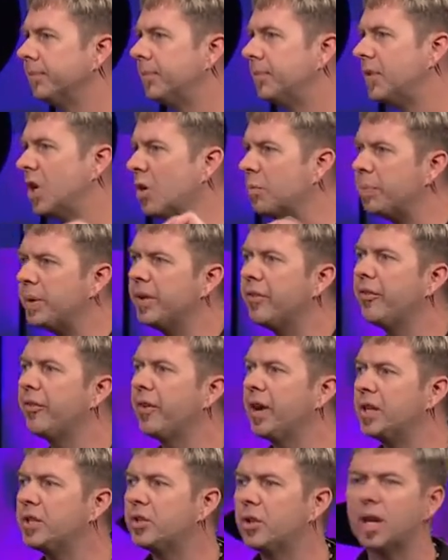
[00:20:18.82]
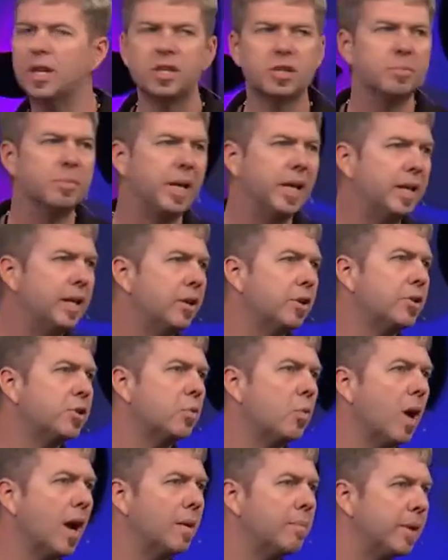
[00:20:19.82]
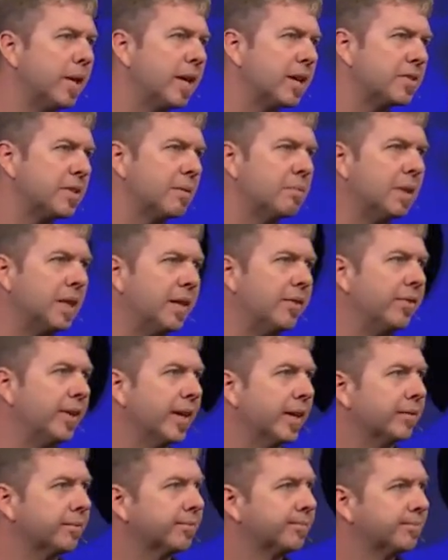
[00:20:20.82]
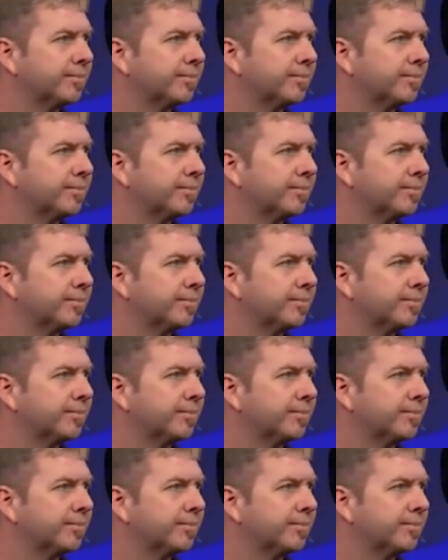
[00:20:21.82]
Don't be afraid. Trust me. And here's why because I'm leaving.